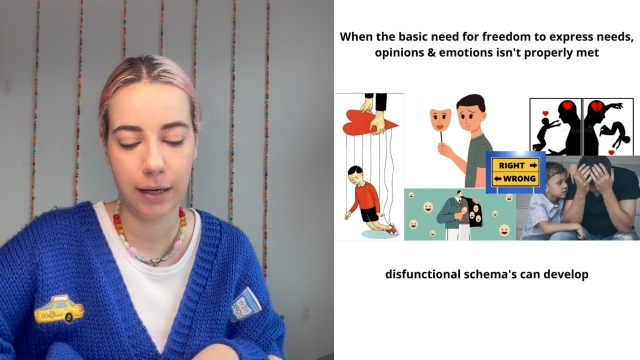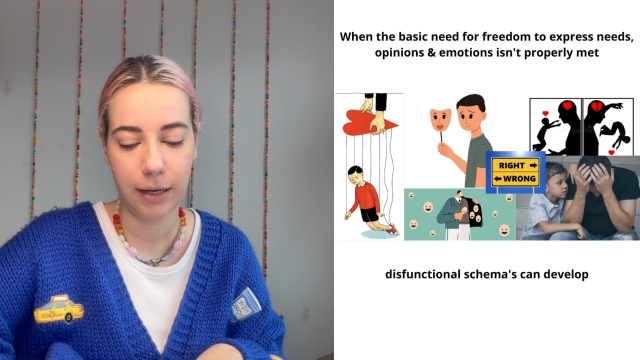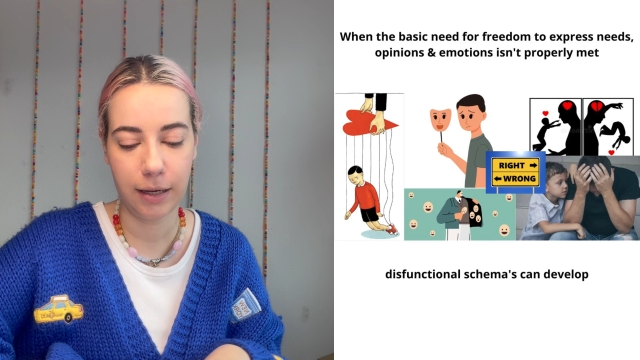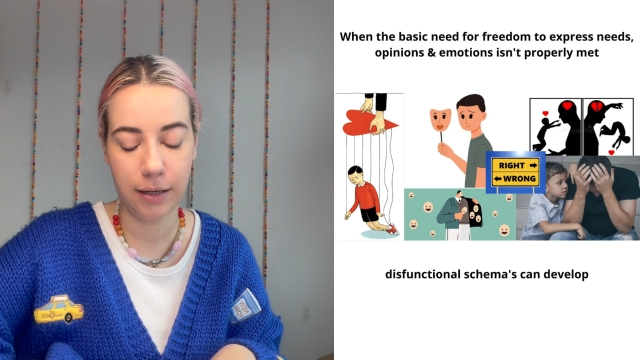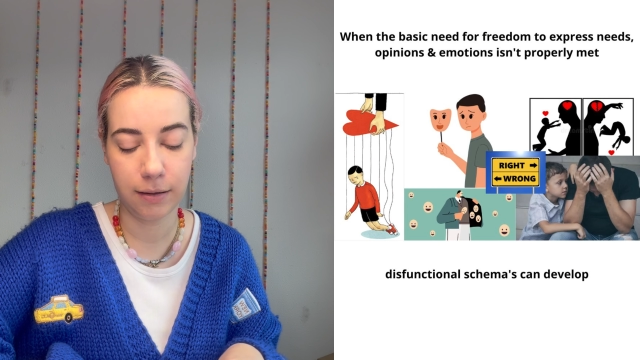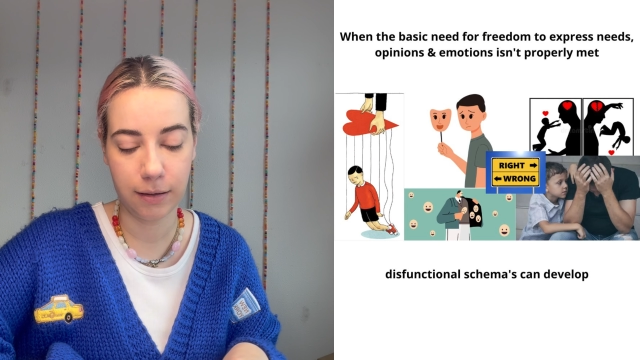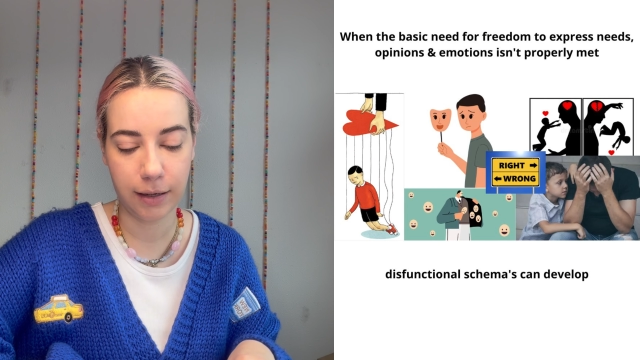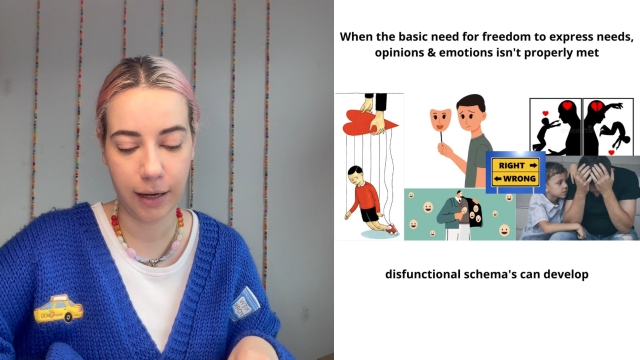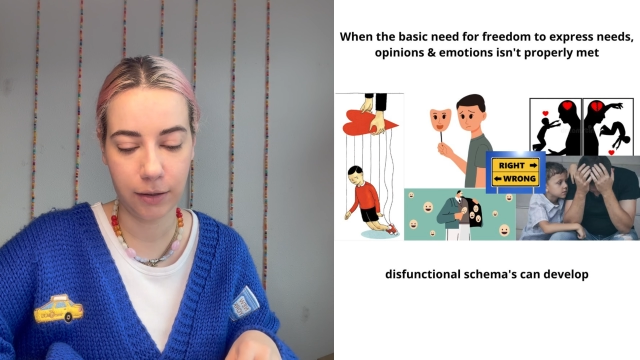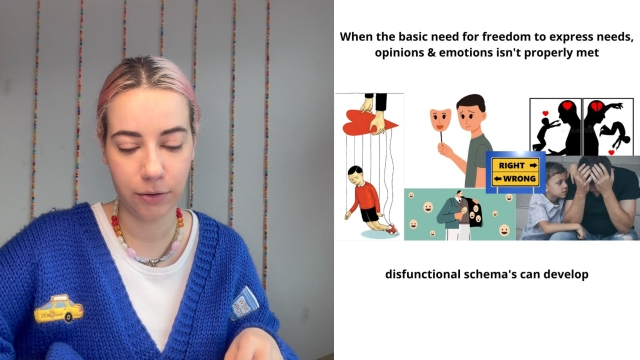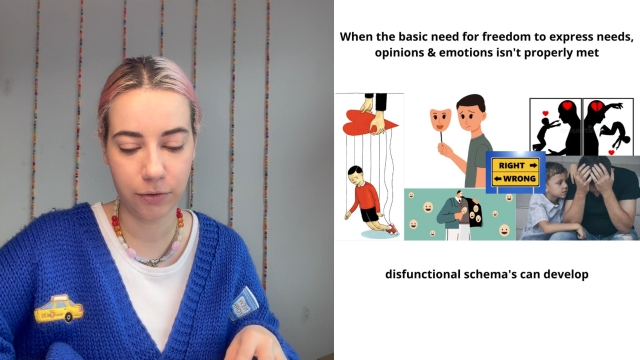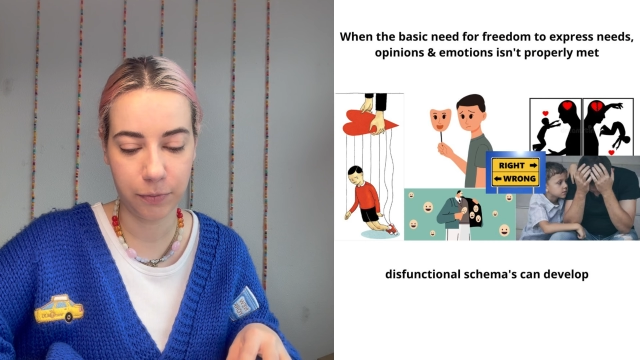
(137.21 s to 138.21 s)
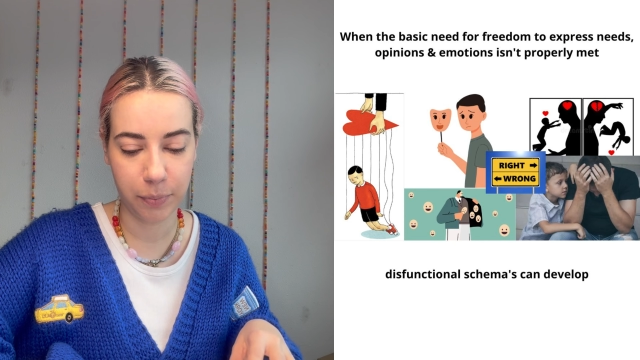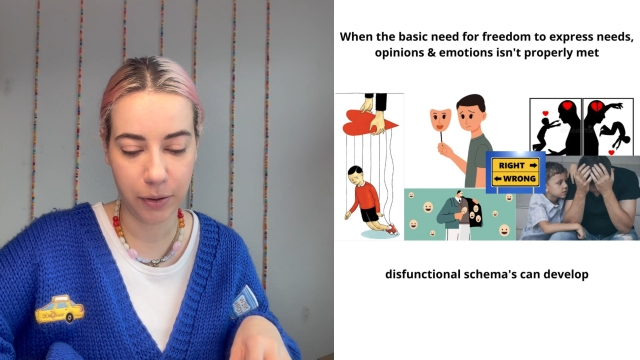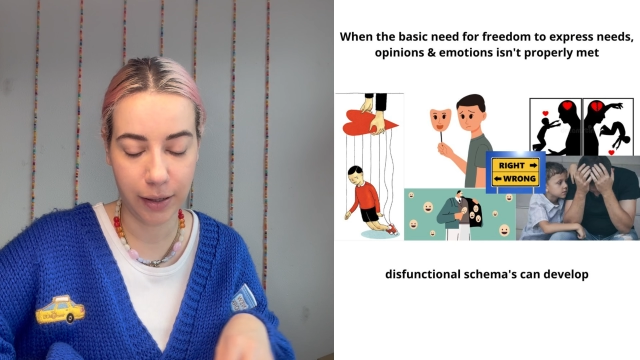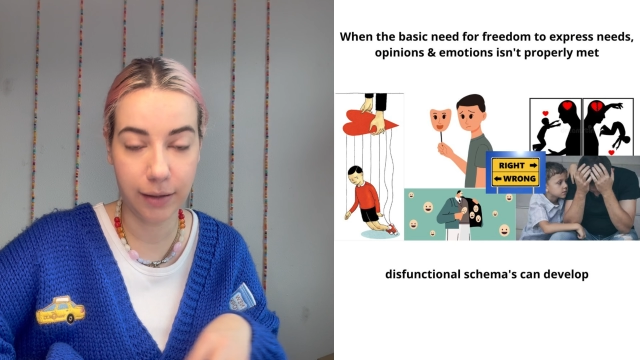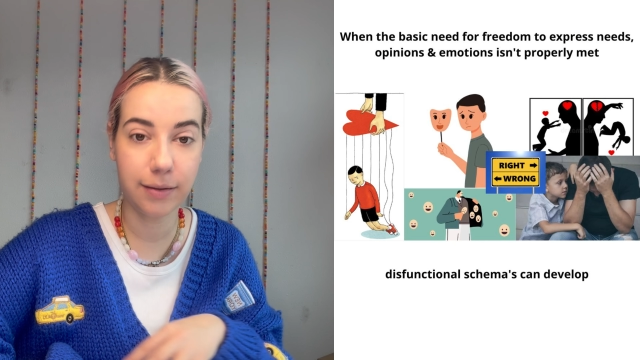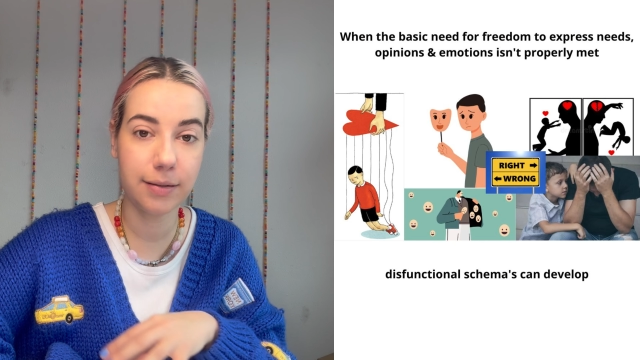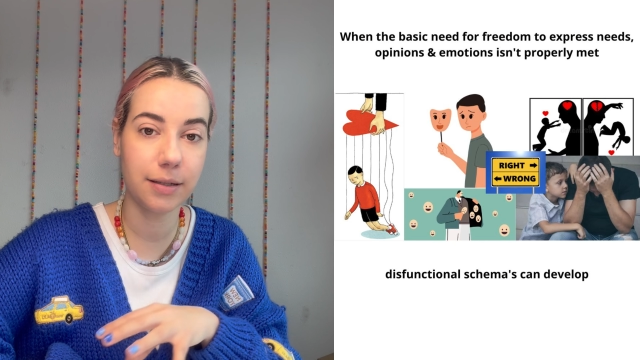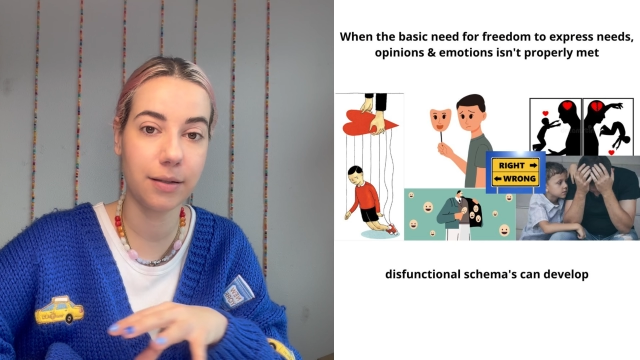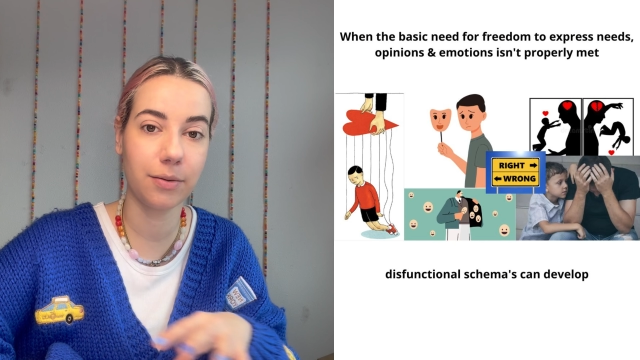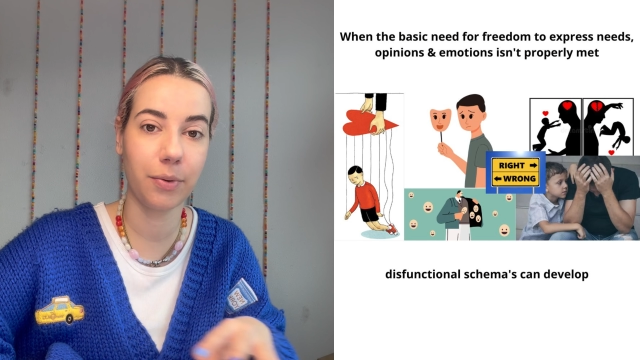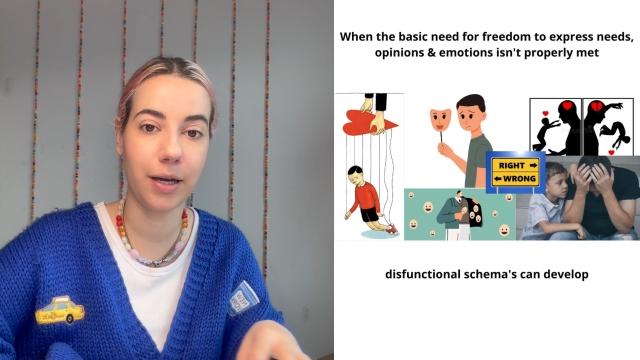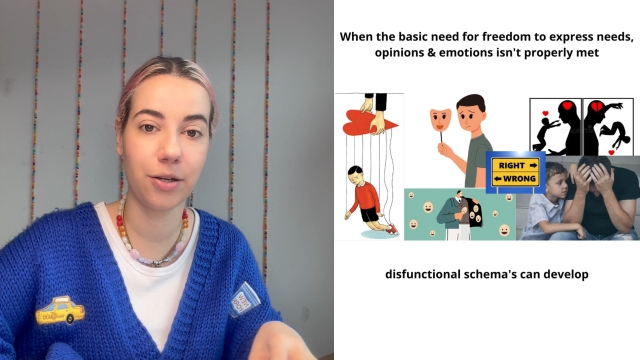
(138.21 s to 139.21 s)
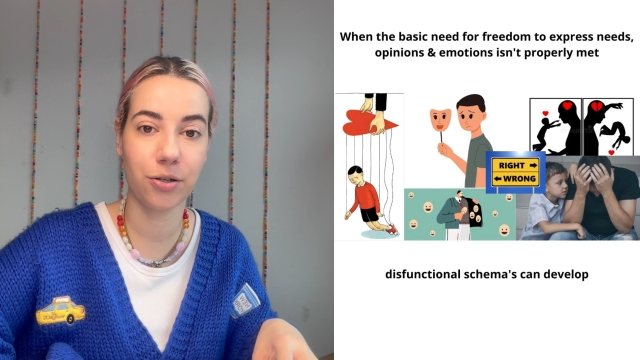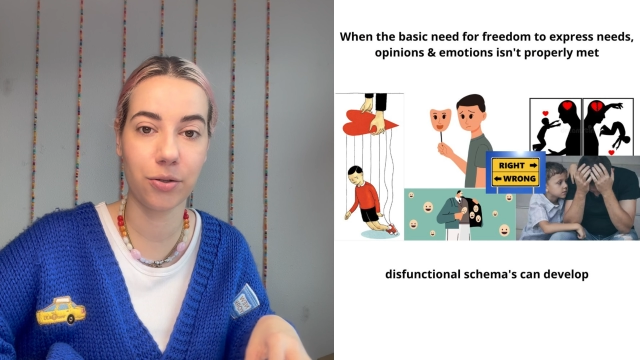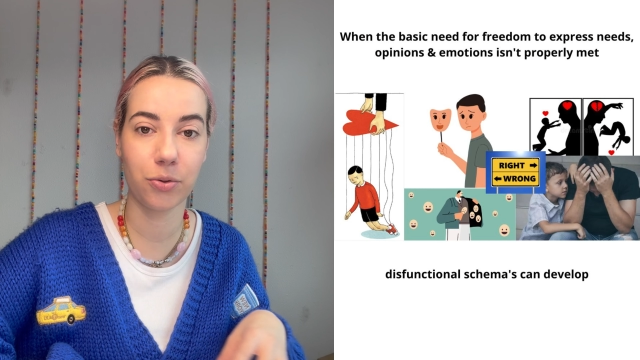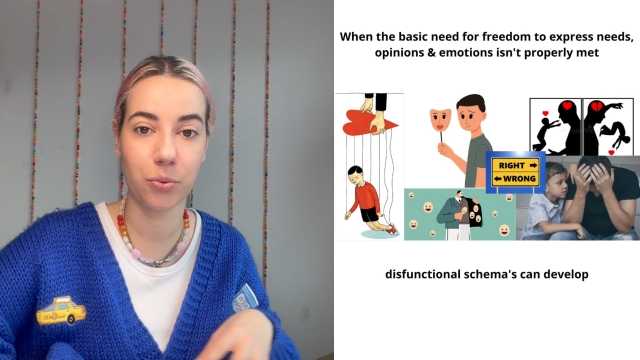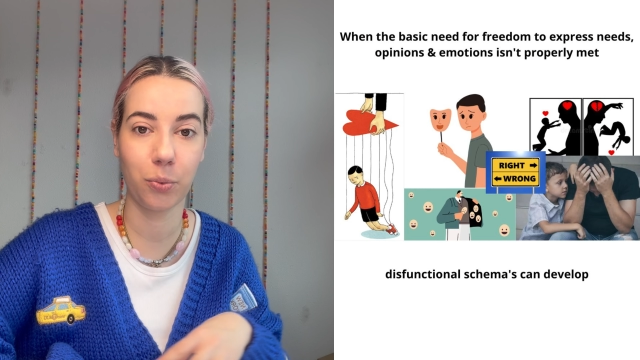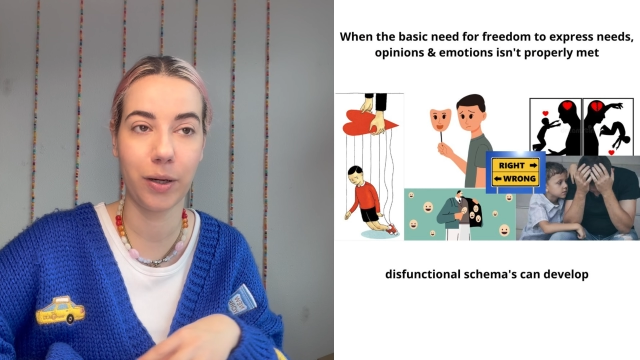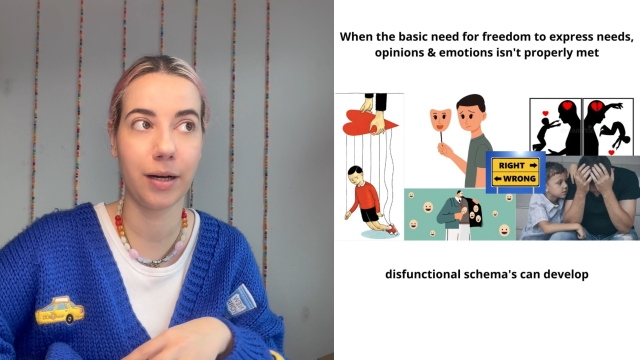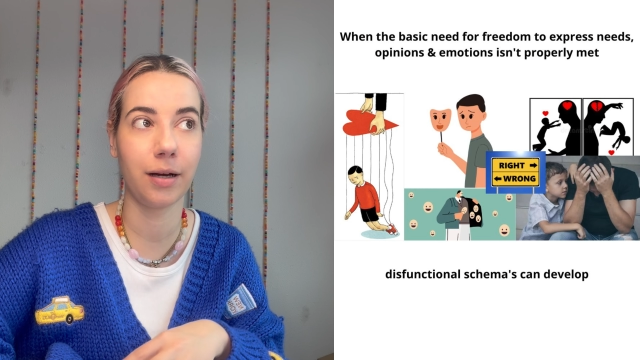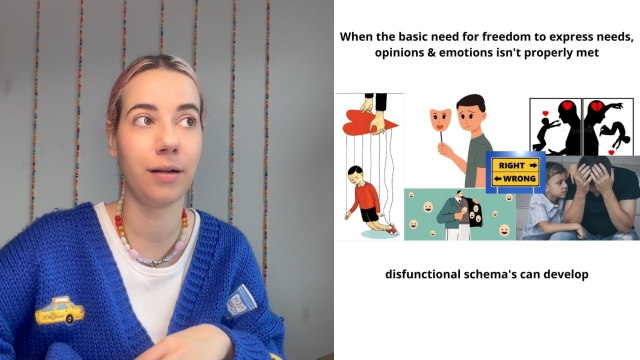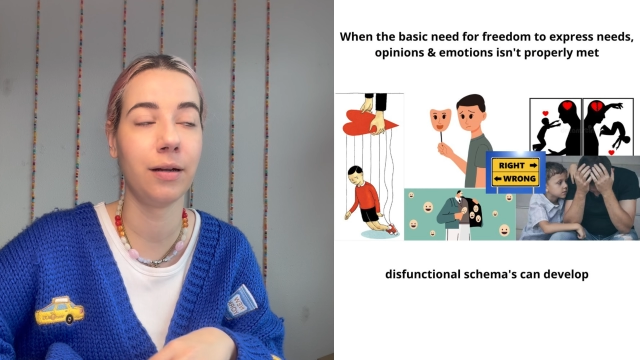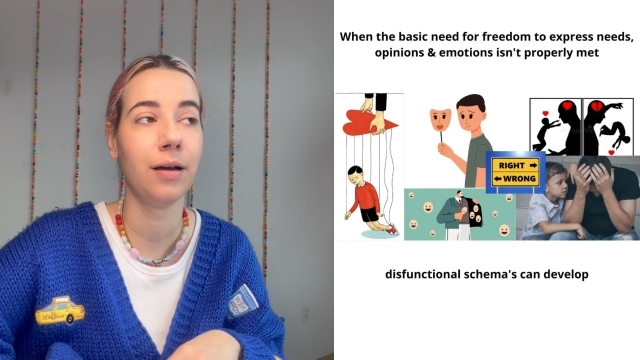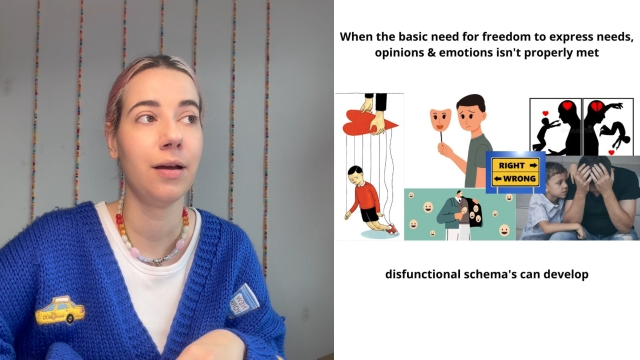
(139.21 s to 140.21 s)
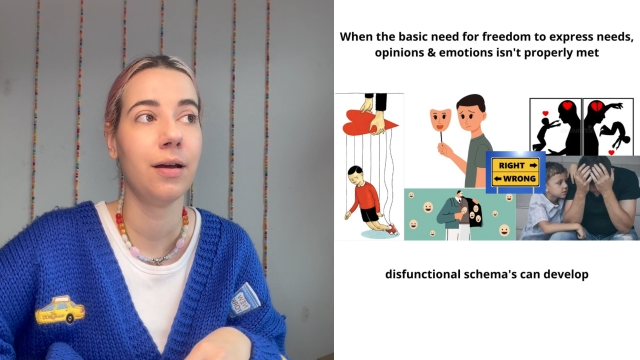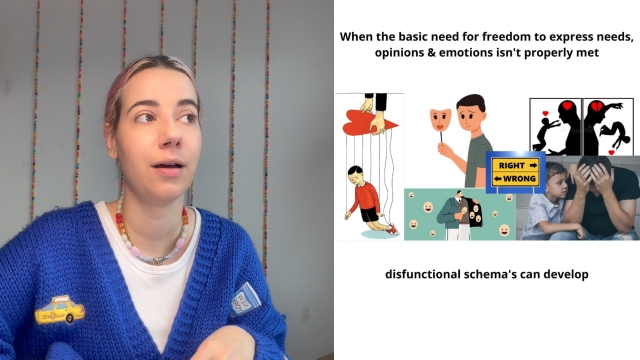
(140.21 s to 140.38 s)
in kind of parental situations when